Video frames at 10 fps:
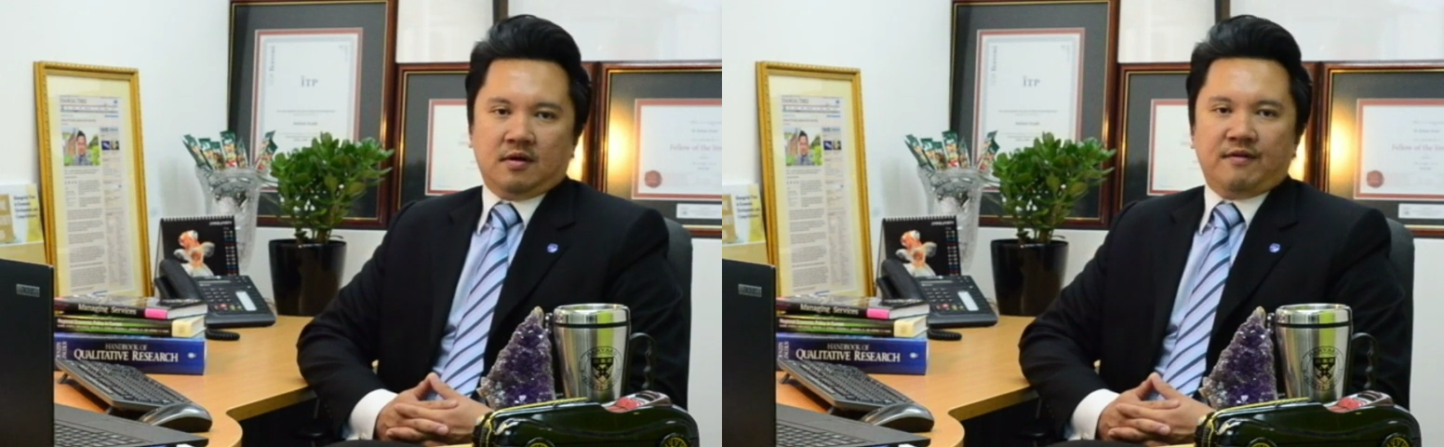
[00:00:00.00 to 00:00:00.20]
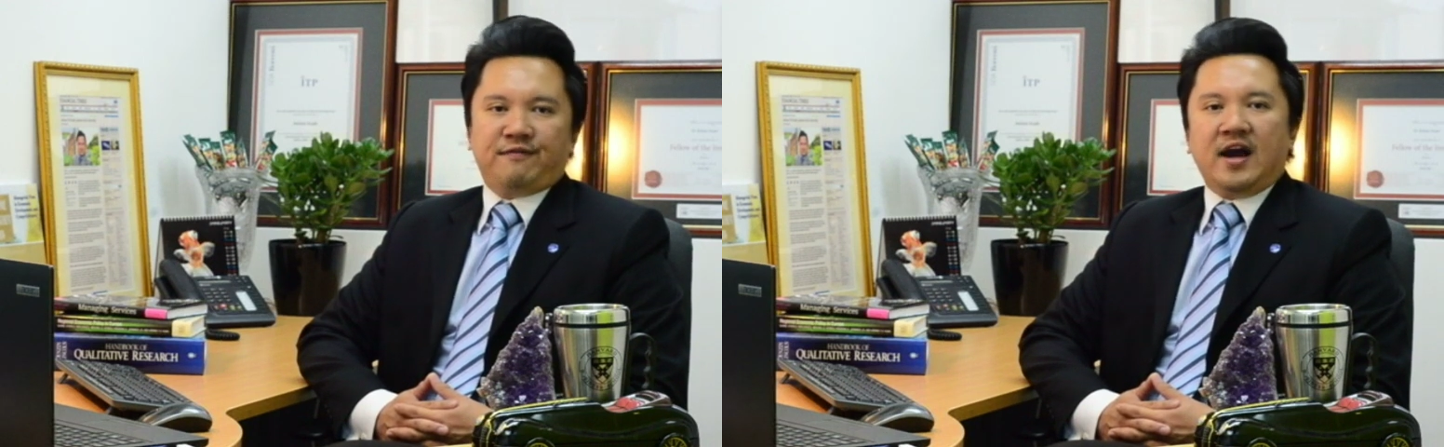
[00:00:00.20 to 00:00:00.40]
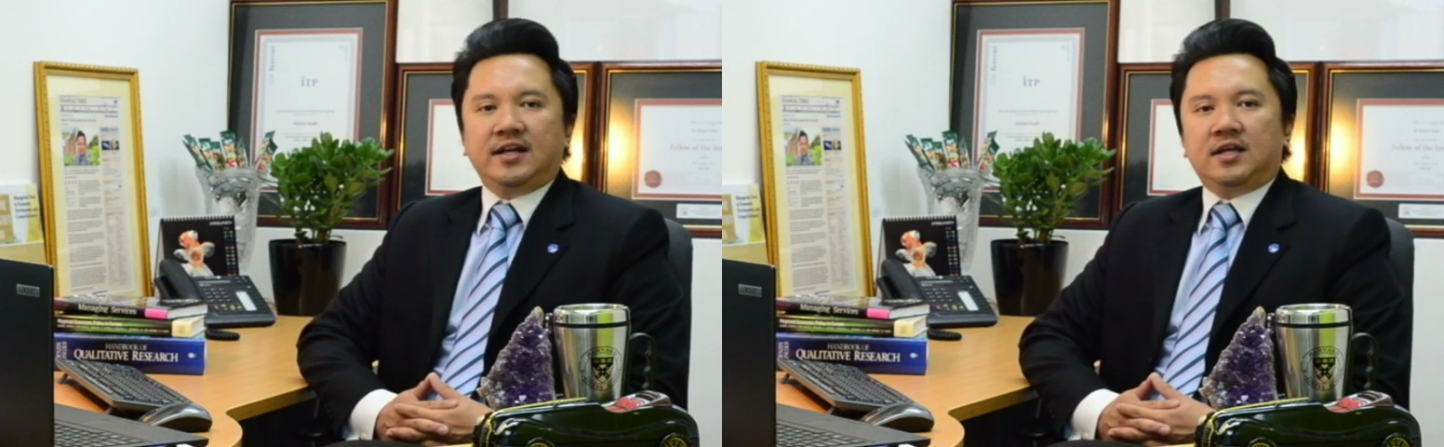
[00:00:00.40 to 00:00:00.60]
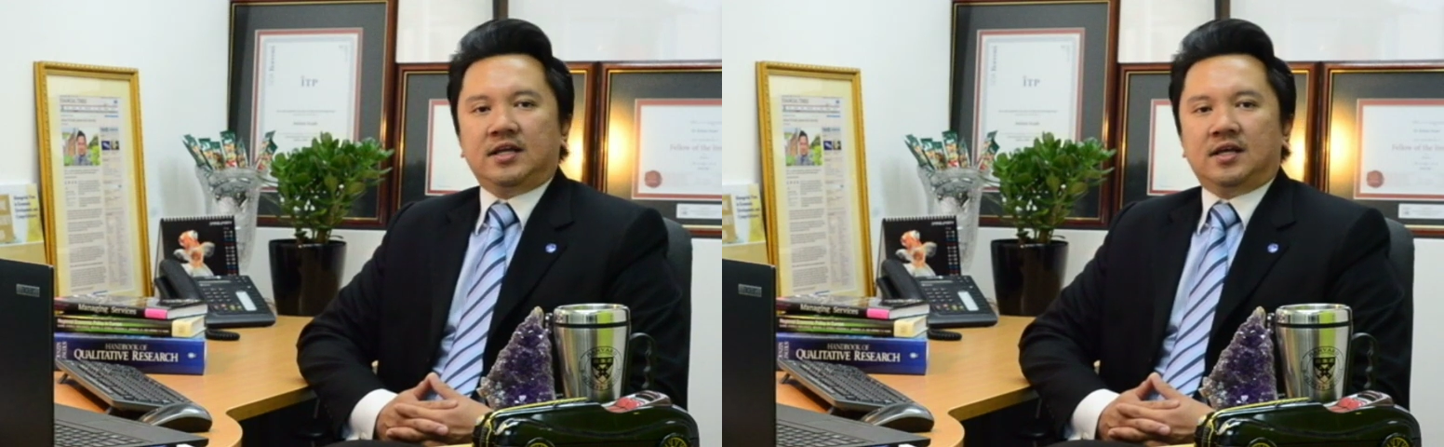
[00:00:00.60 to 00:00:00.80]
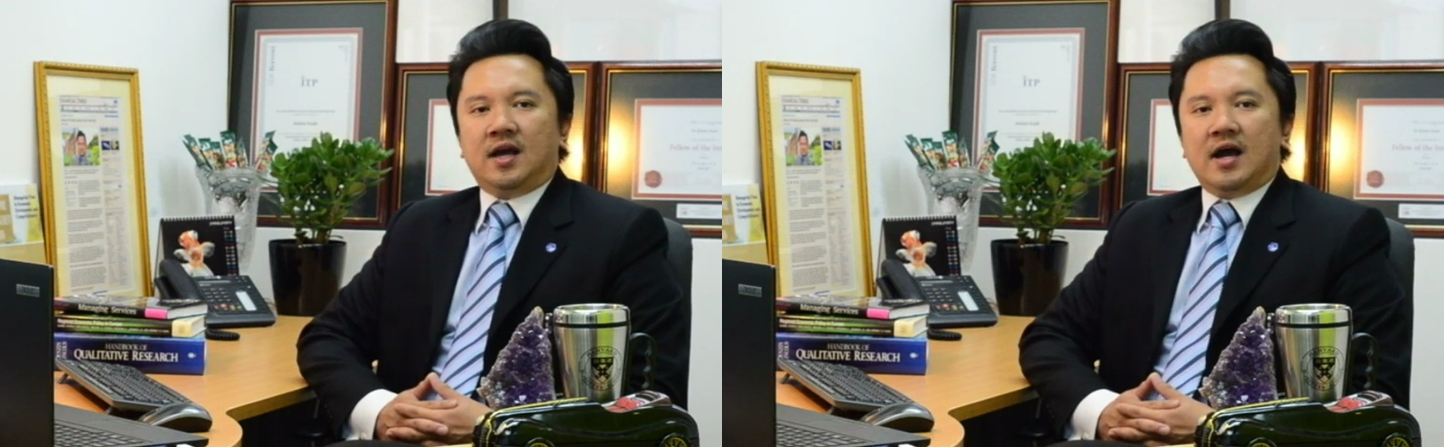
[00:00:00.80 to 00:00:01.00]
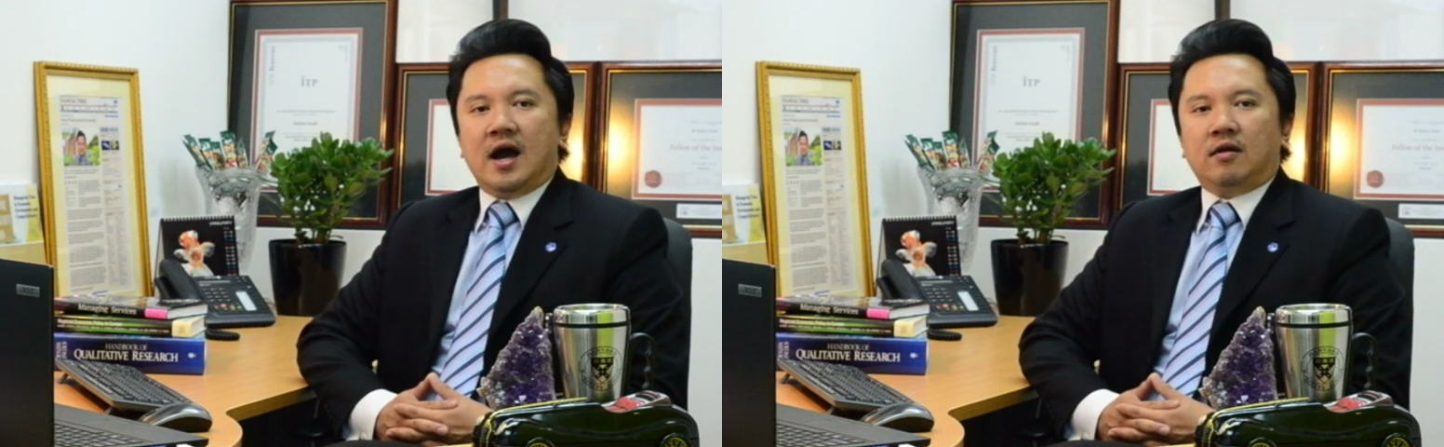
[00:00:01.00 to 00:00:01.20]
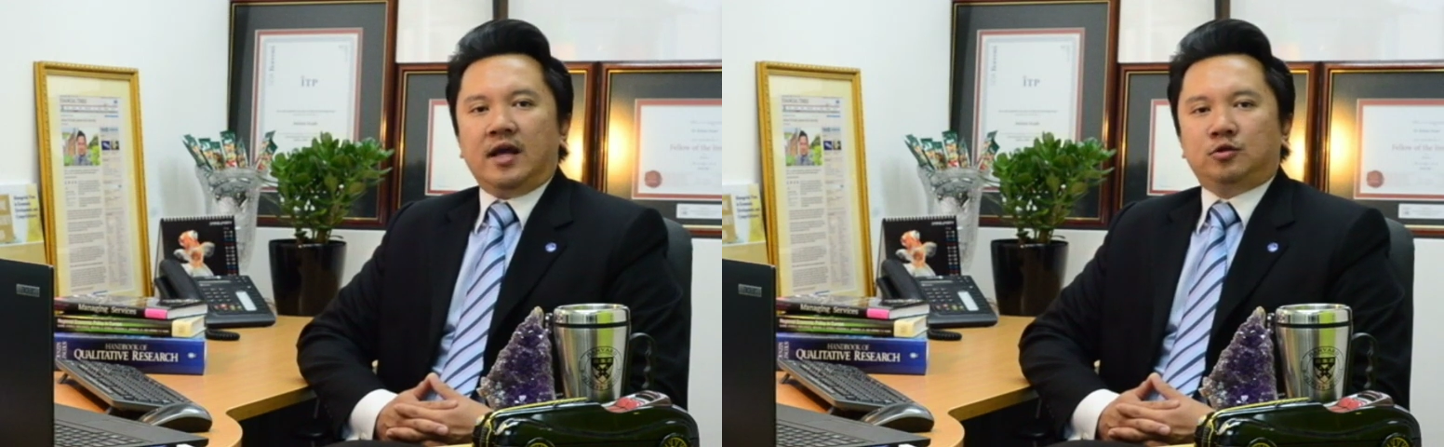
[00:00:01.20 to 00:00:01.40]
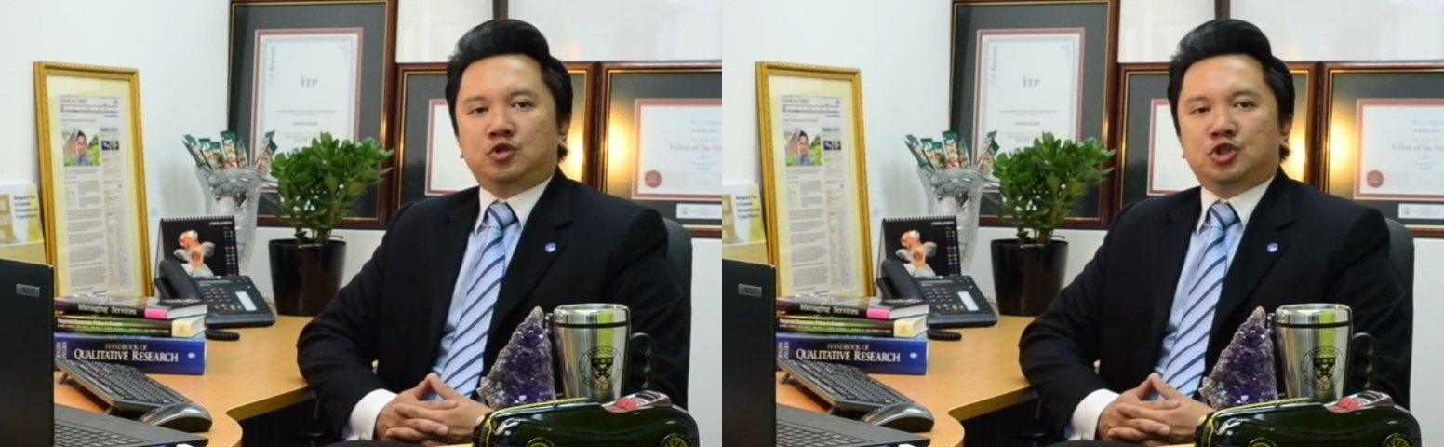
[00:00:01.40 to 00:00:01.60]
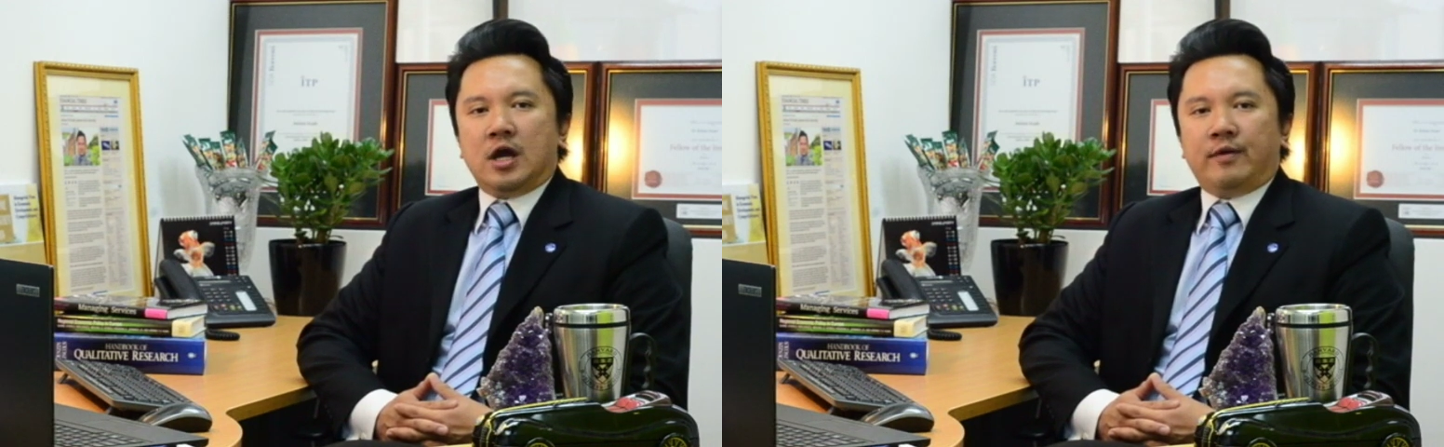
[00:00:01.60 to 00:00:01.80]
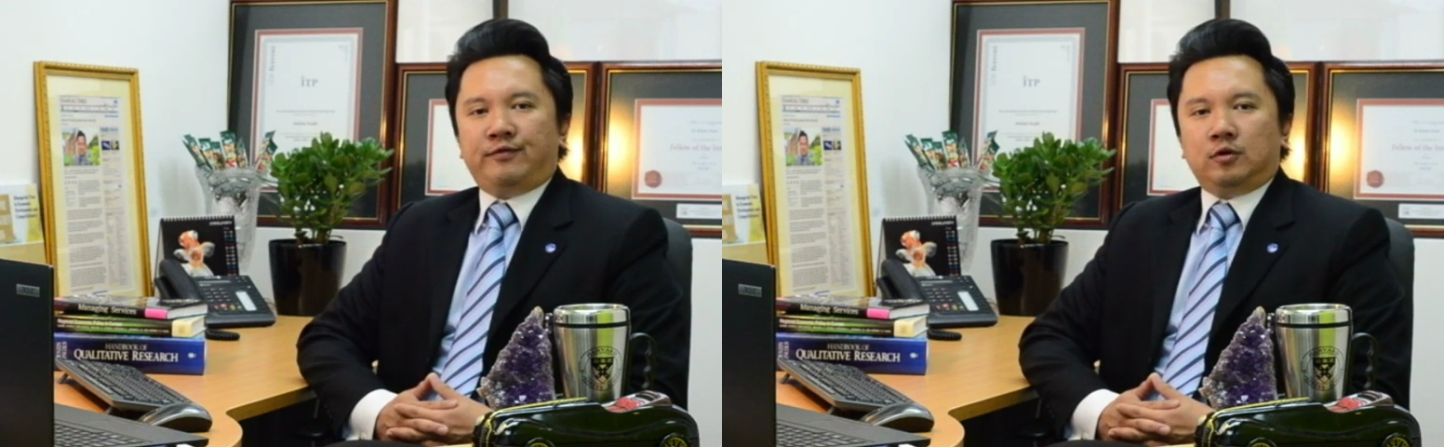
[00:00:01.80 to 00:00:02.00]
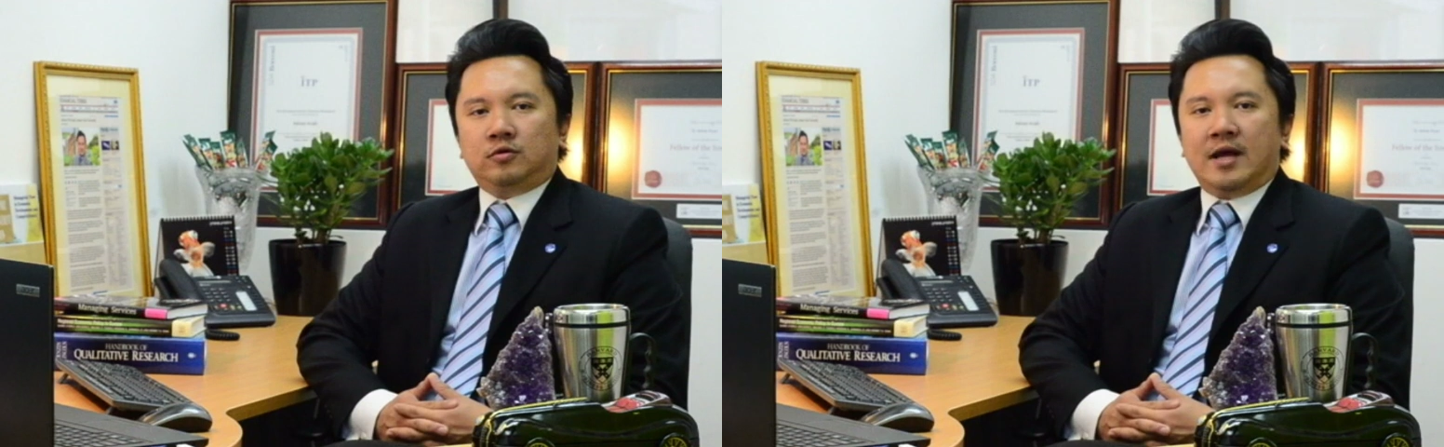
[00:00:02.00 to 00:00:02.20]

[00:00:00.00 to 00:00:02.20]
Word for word: Finally, I'd like to share with you